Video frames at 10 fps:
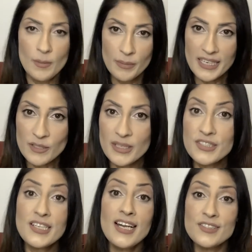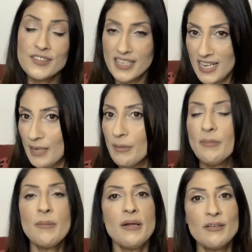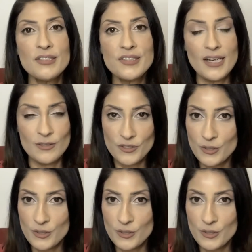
But anyways, yes, I'm at my parents' house.